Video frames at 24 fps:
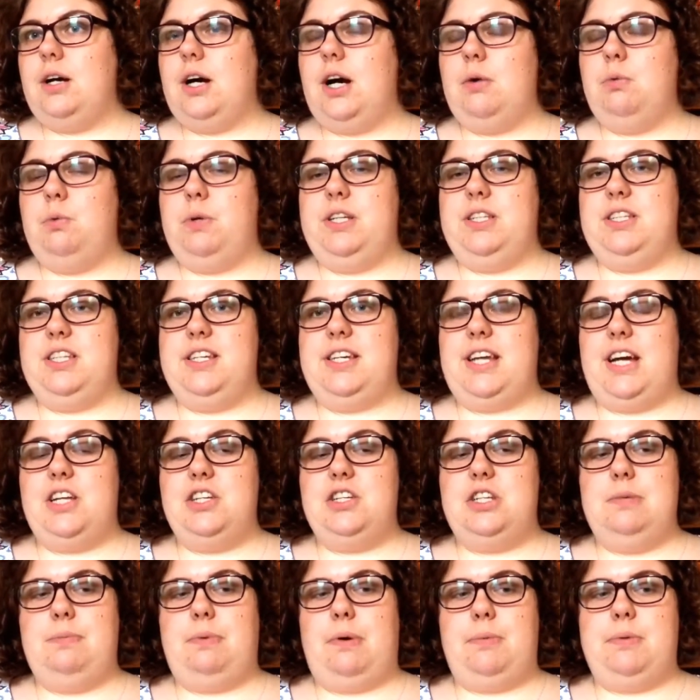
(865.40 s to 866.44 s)
We did
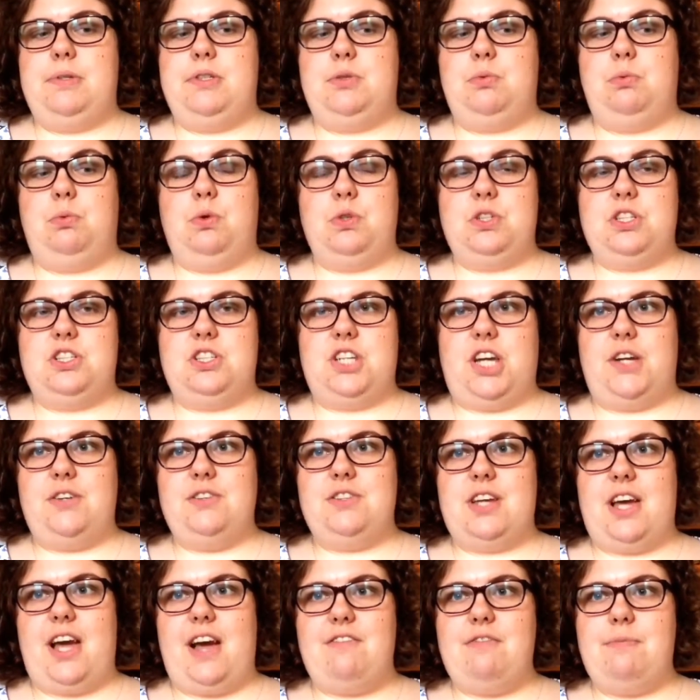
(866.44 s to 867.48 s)
actually pop into Waterstones.
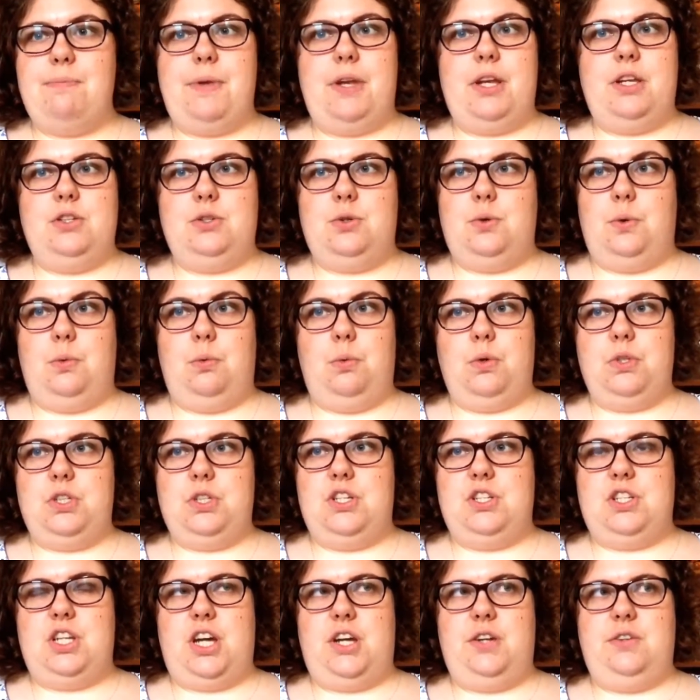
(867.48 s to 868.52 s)
I haven't been into a
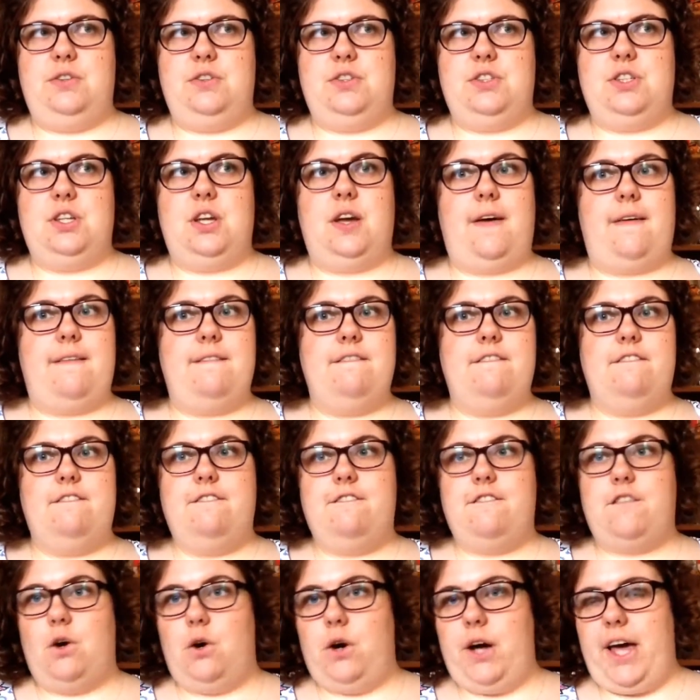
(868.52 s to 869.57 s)
Waterstones
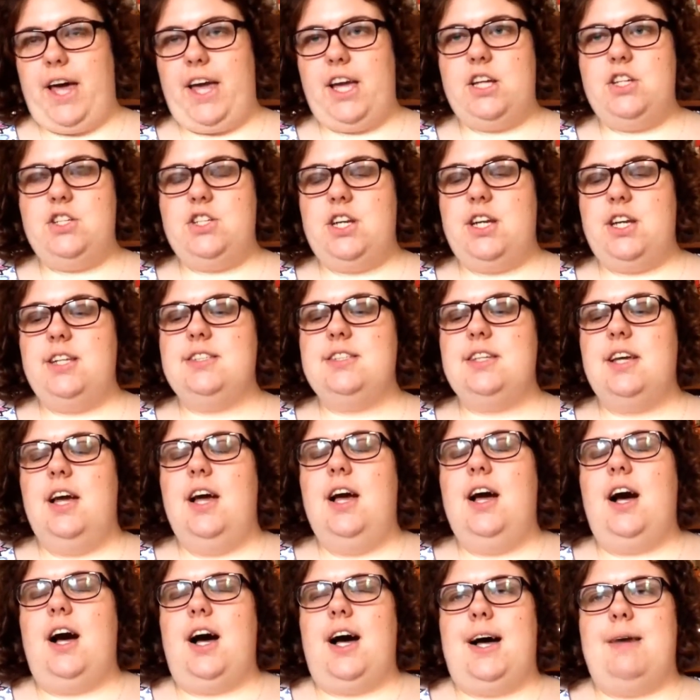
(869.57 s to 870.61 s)
for ages,
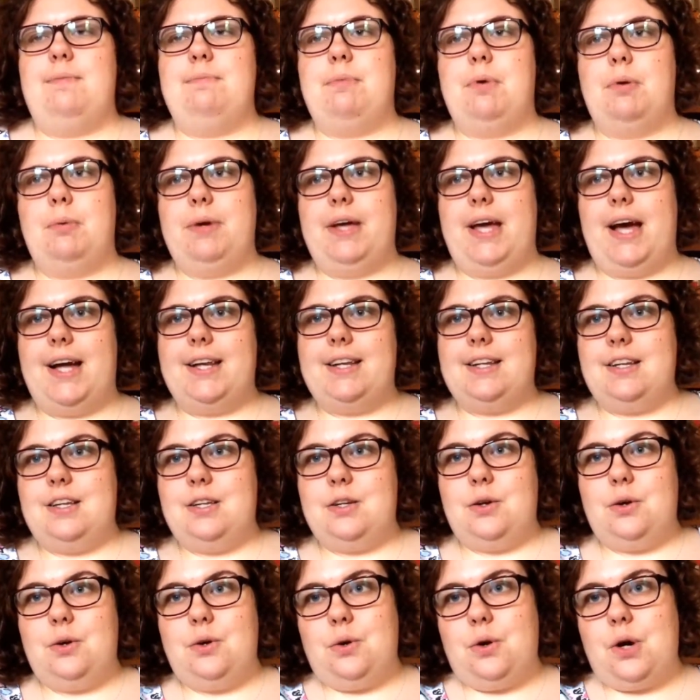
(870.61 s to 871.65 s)
but we had a
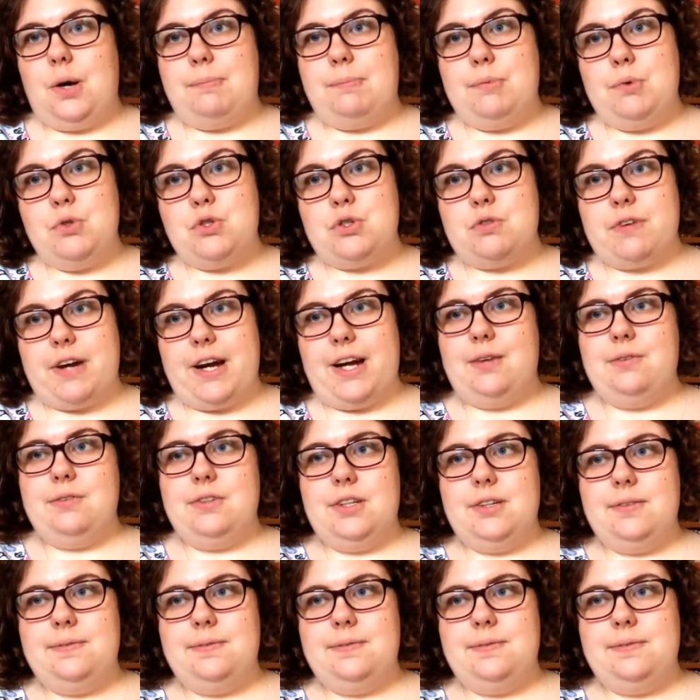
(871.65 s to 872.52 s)
little mooch around.